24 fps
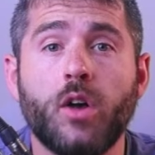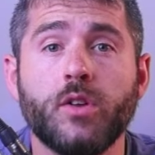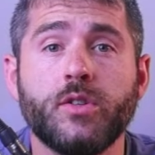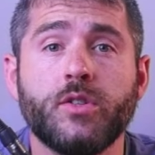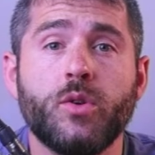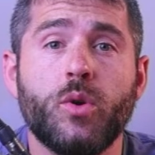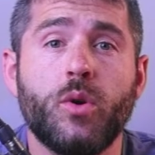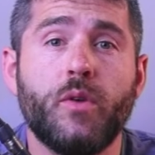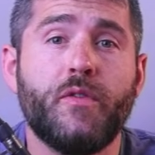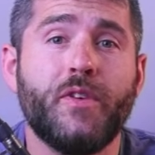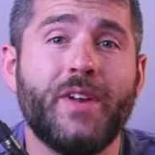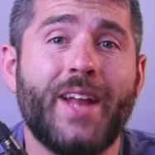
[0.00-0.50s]

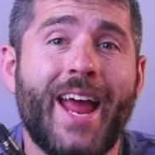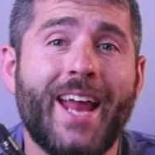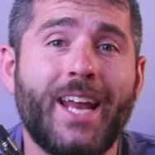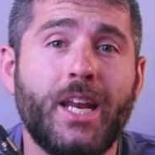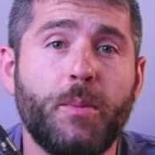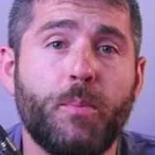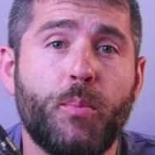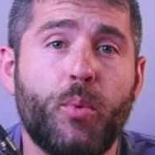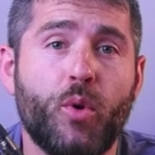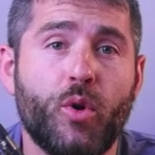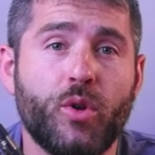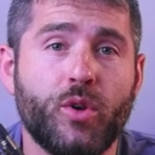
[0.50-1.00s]
Also, if at
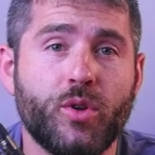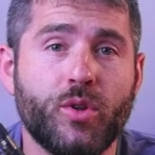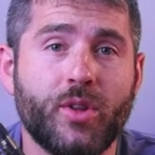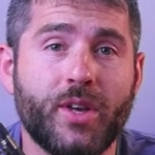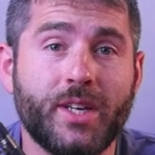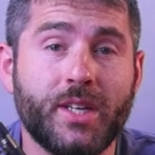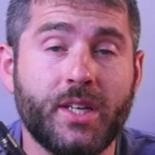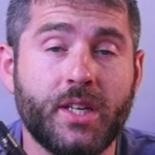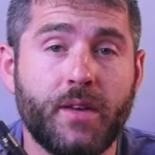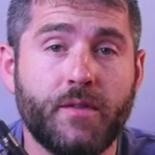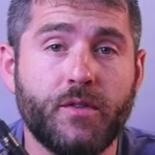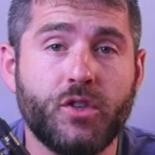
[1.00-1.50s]
any point you'd
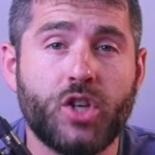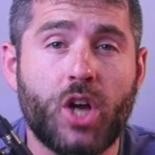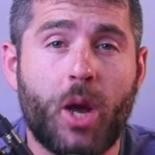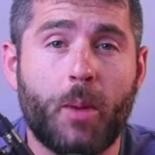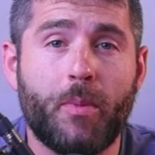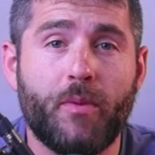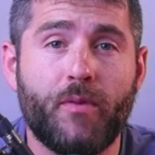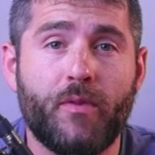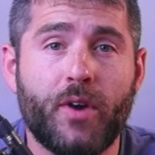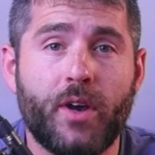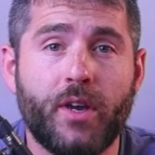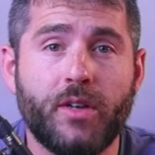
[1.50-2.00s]
like to give
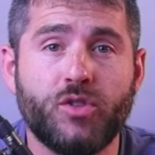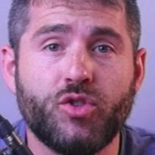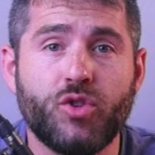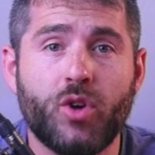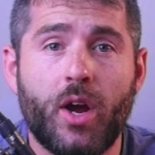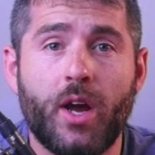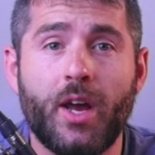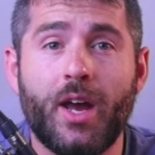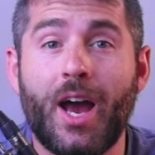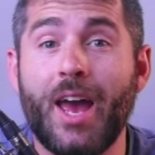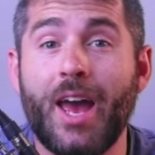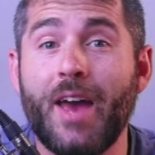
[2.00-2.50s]
Shopify a
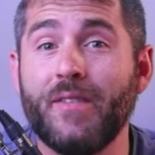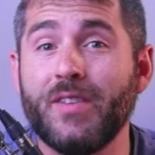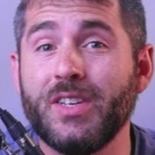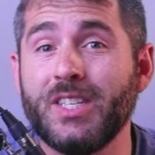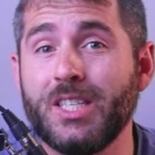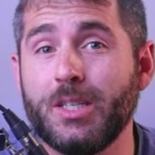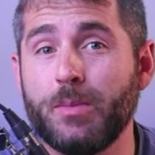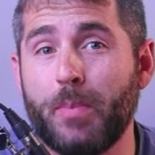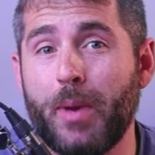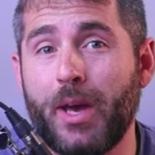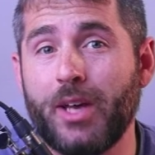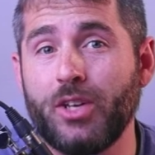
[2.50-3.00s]
try, I have a
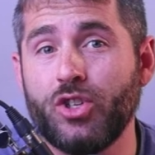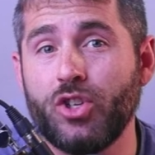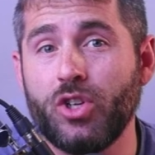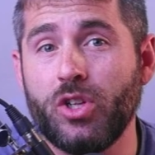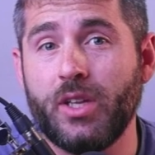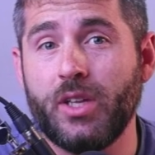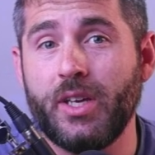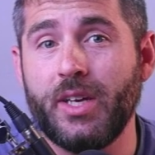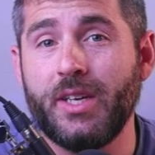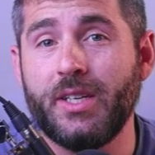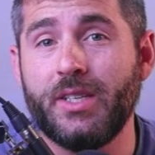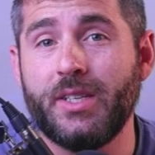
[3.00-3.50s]

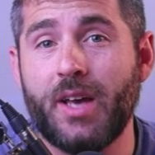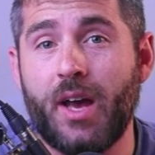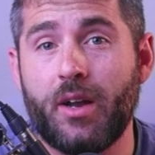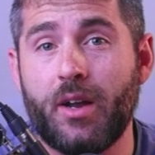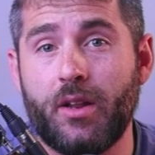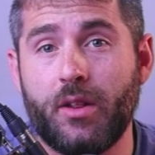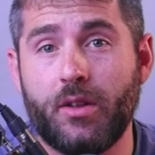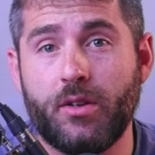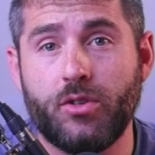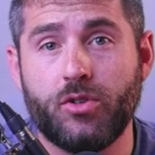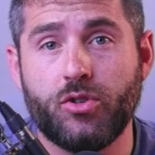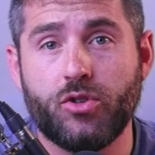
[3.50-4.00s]
special link
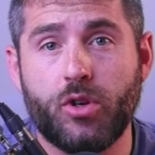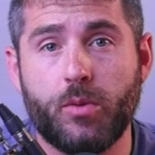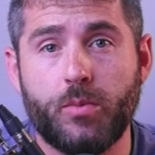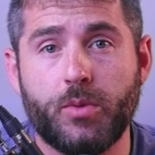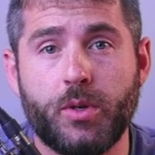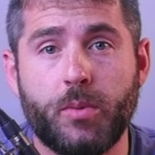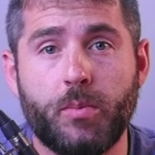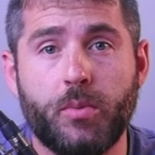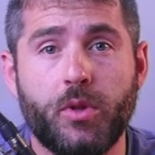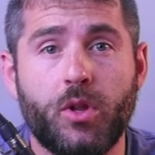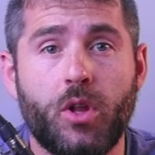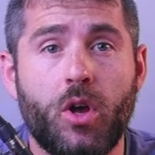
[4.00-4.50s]
down in the
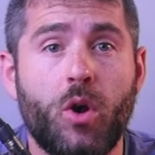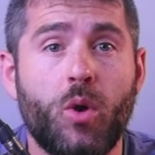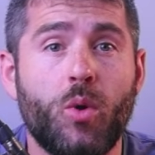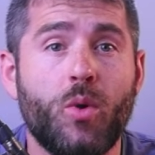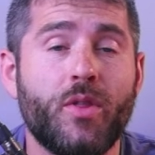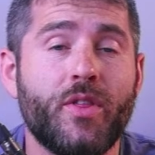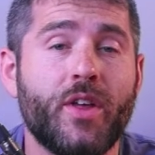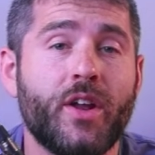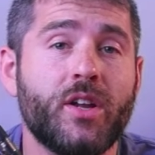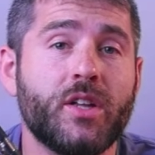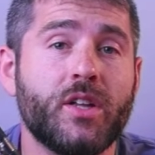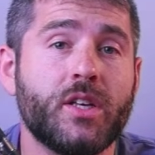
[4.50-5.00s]
description
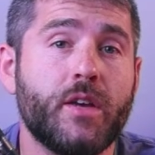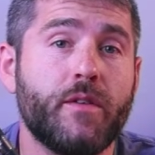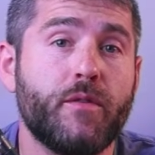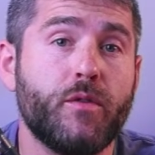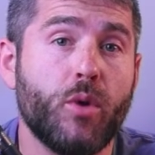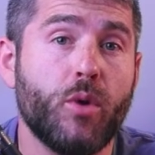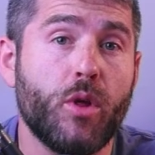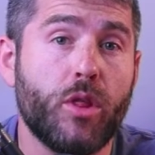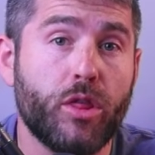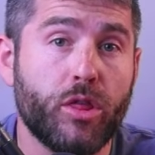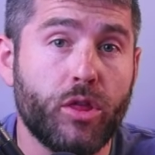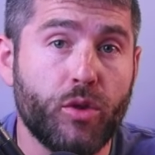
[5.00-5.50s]
below that'll give
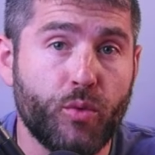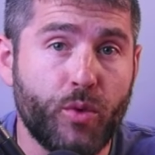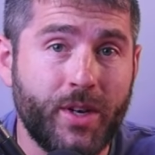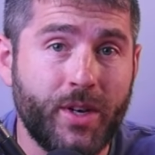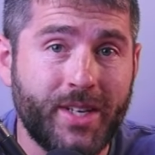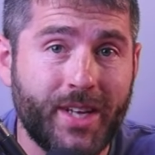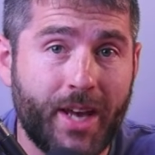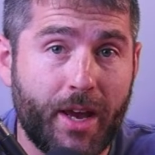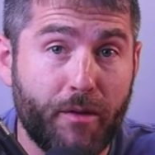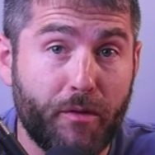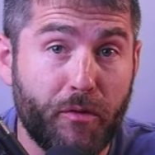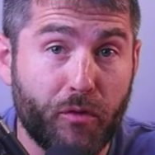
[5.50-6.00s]
you a
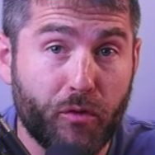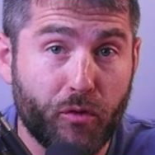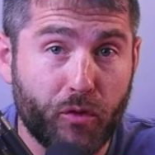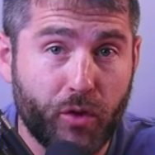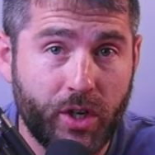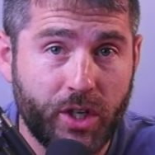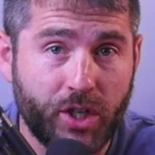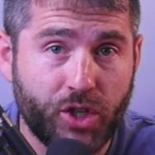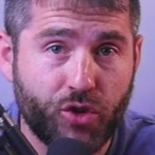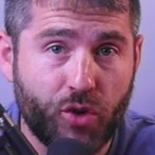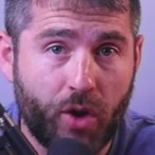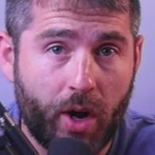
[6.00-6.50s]
three day
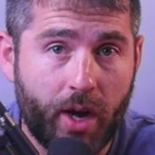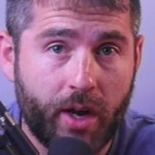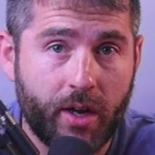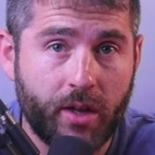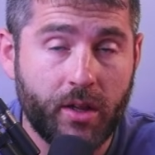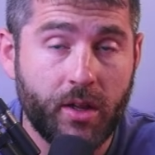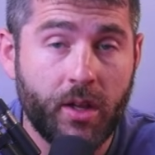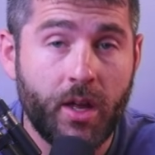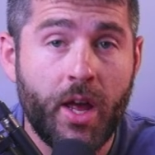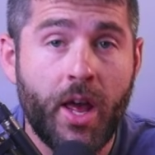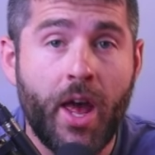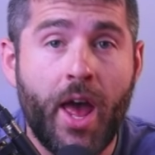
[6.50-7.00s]
free
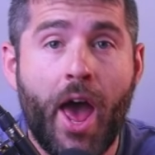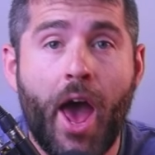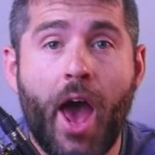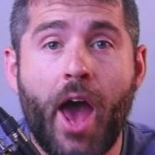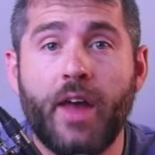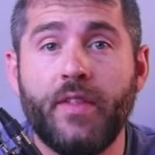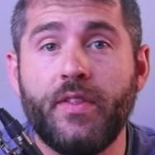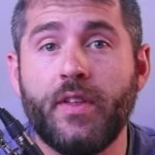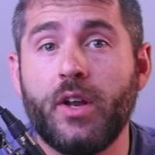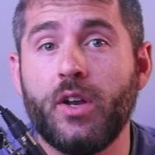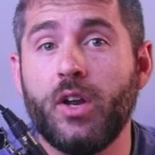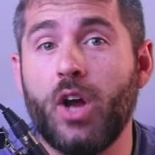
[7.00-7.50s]
trial
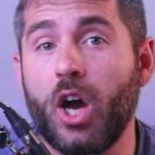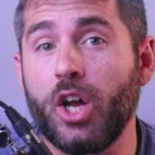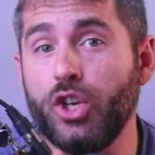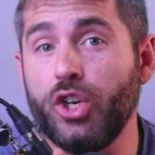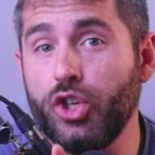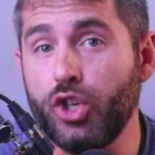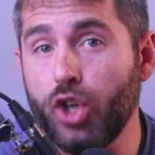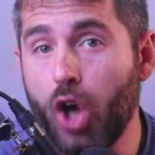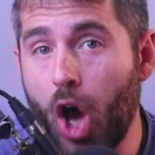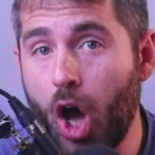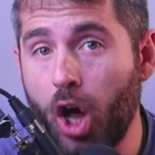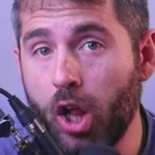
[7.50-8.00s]
and then a
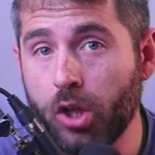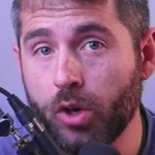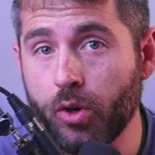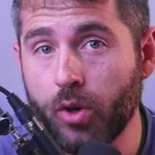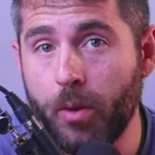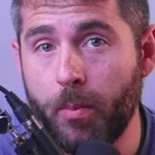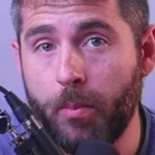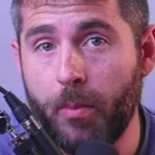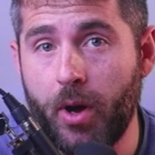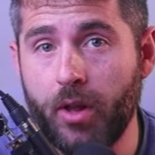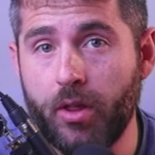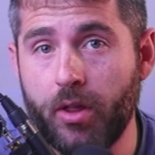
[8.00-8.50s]

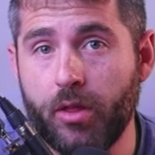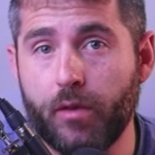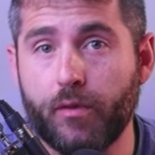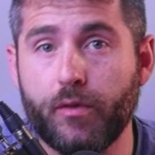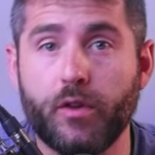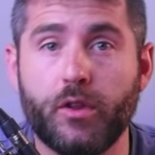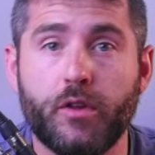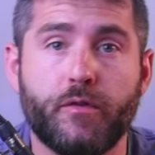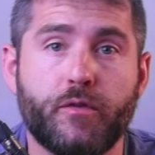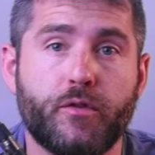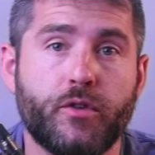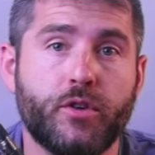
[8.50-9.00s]
dollar a month
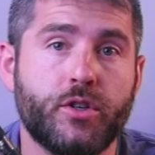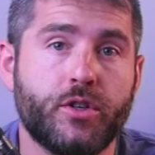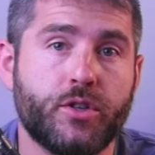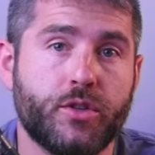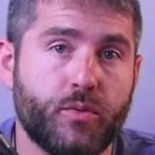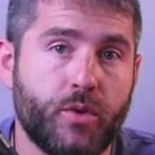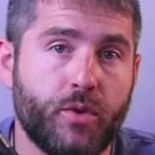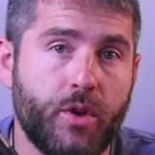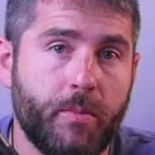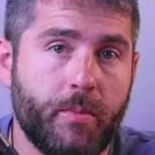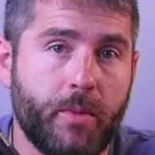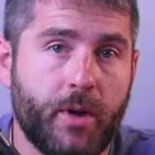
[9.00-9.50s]
for the first
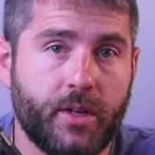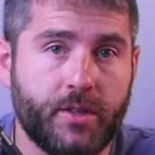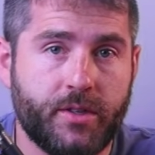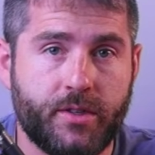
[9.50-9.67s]
three